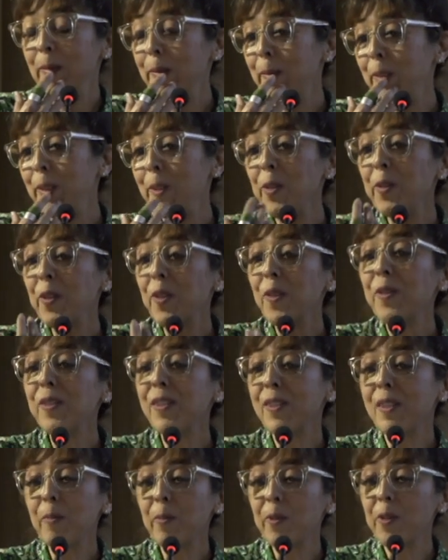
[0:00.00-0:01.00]
you know,
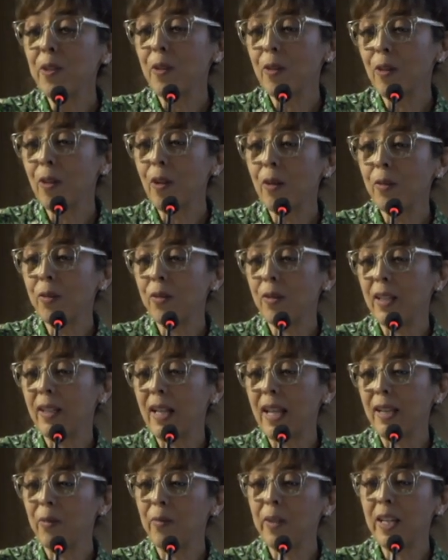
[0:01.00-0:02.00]
step on your toes and
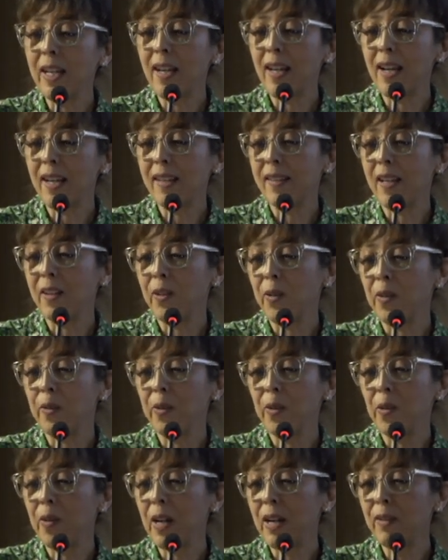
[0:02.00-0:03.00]
like realize that you,
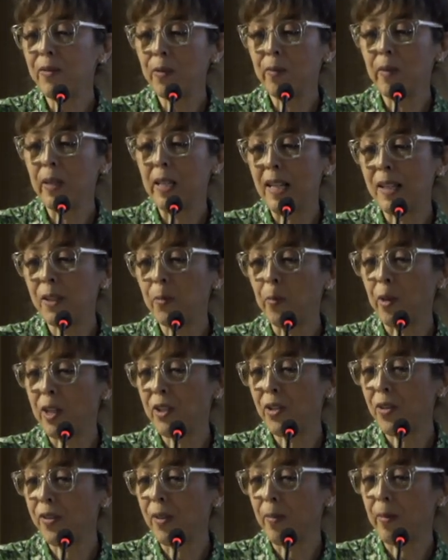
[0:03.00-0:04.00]
you have to be less
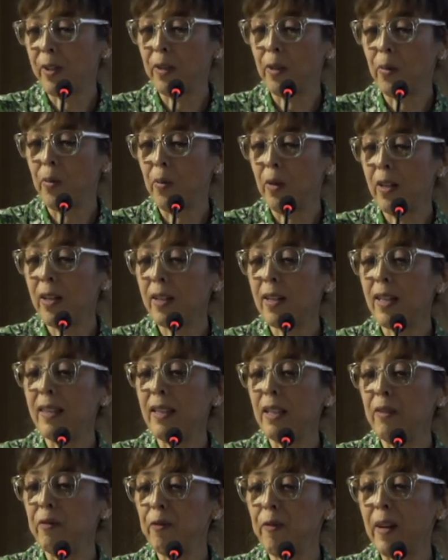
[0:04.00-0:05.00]
precious about the work and
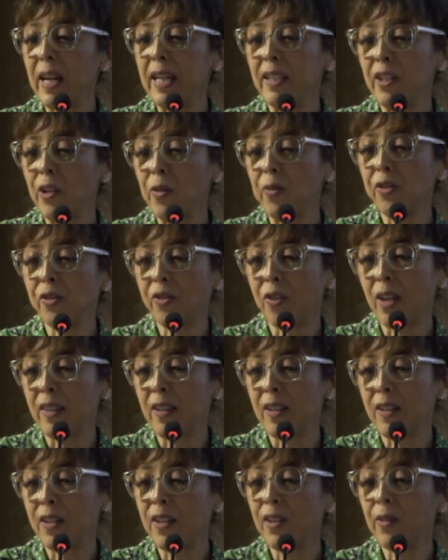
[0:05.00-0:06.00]
then find new
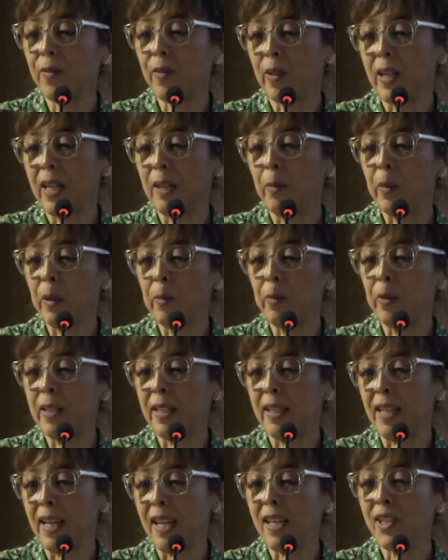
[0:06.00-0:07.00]
strategies for get people
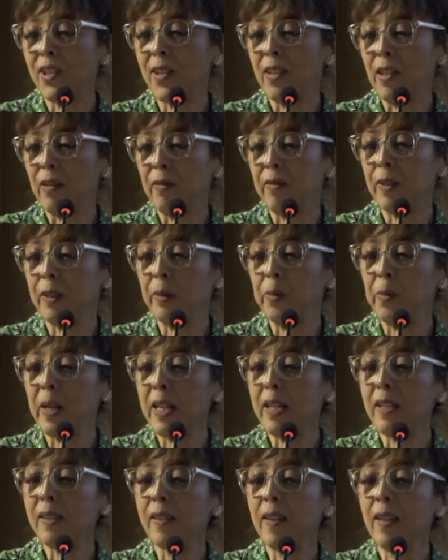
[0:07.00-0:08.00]
engaged in different
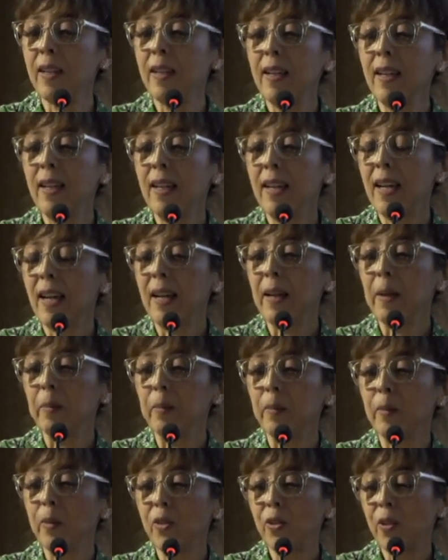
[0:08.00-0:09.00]
ways.
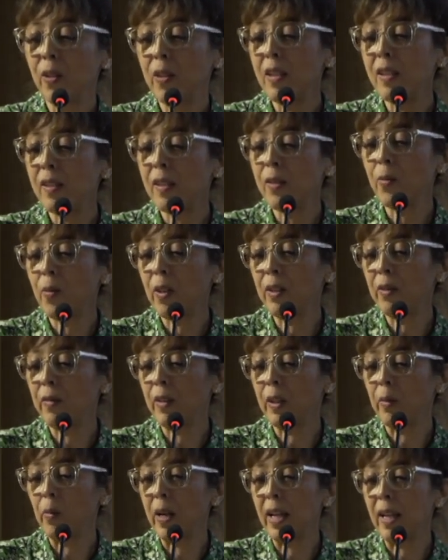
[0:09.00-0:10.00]
Um, so this is one of
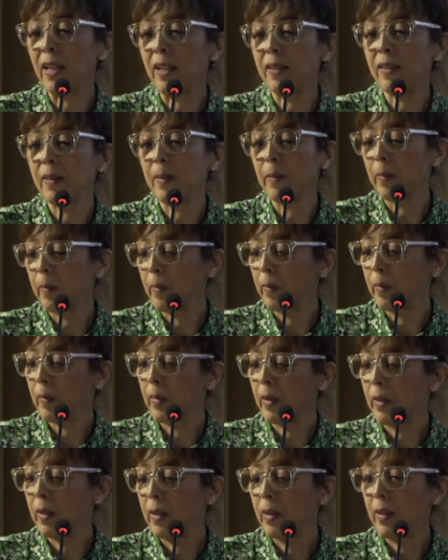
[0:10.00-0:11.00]
the ways
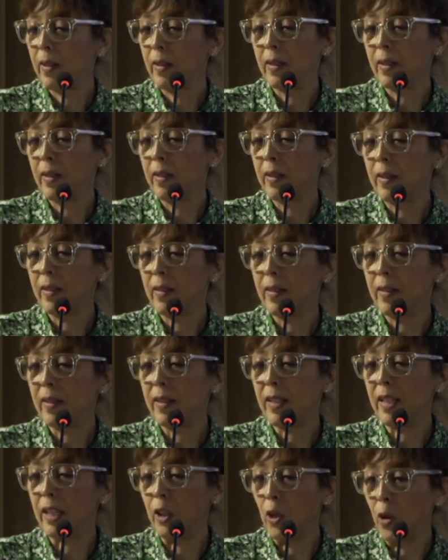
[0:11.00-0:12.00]

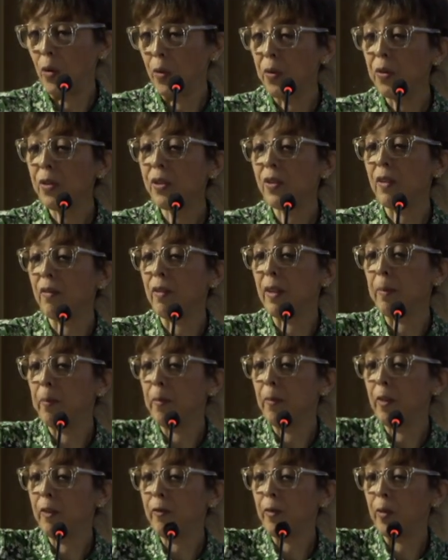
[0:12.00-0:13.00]
it looks if the
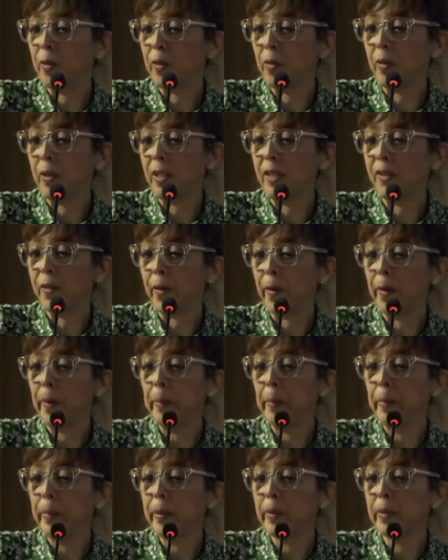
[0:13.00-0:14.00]
photo is
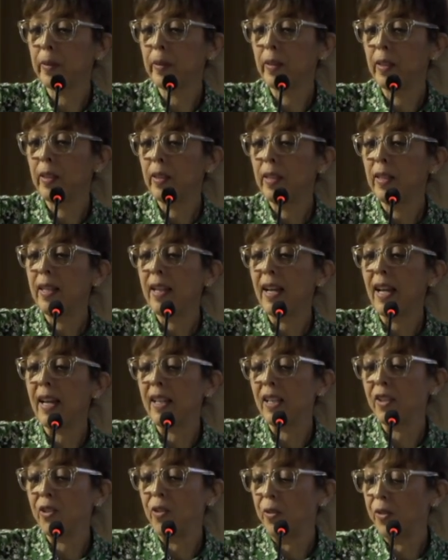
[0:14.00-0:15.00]
up. And
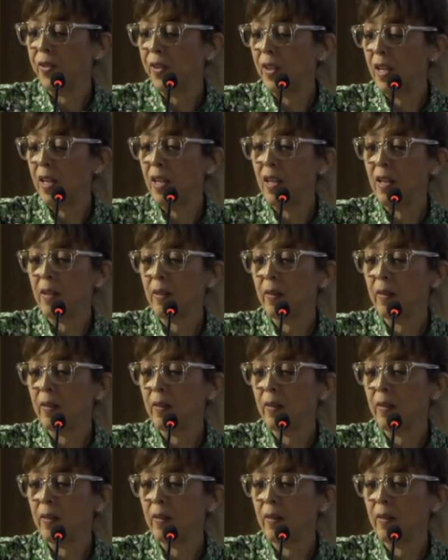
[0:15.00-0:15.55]
as you see,